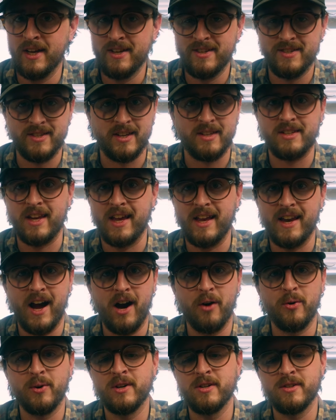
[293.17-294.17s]
6 to 8
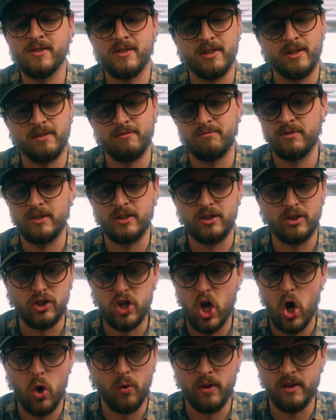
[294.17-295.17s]
hours, then
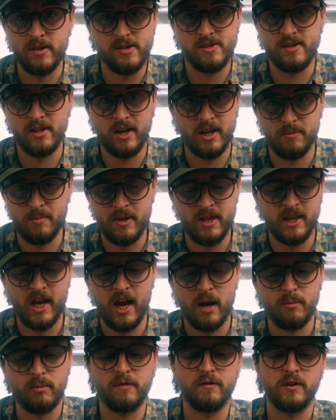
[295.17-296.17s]
no, this isn't gonna be the
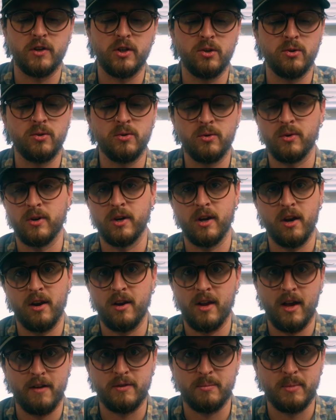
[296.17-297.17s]
camera for you, or you're
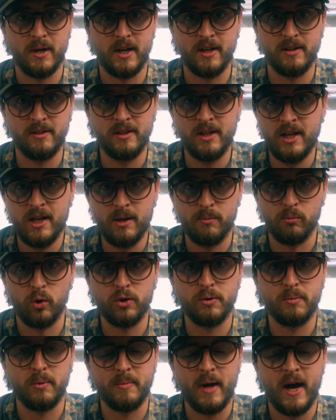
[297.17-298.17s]
gonna have to buy
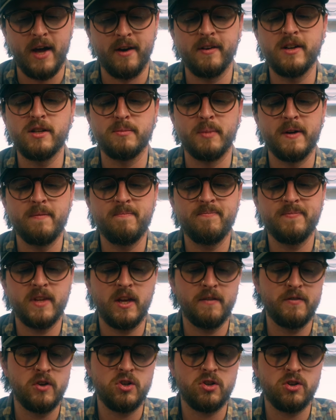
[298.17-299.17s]
multiple batteries. But
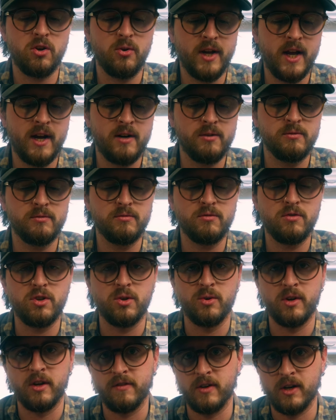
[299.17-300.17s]
if you're just going out
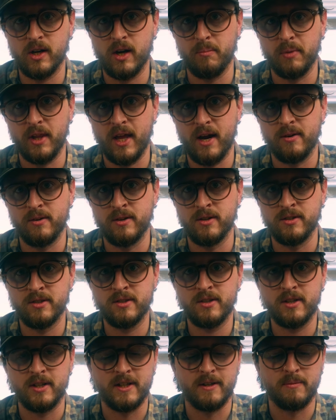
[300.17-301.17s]
shooting for a couple
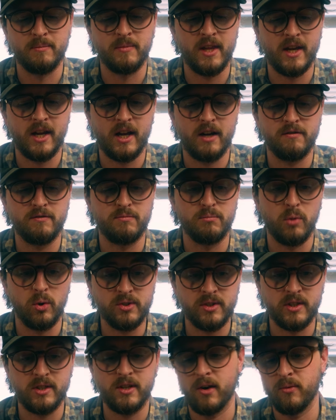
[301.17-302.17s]
hours, like I've
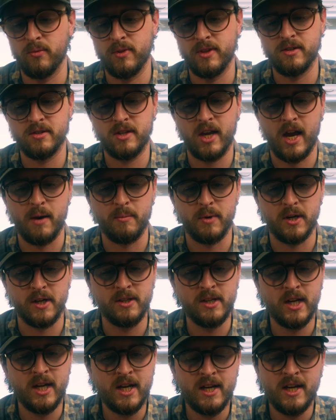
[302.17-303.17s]
mostly done with this
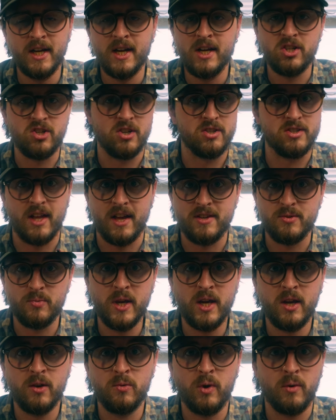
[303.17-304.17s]
camera, just last
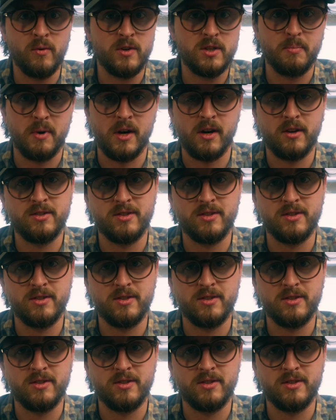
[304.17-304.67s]
weekend we went to Park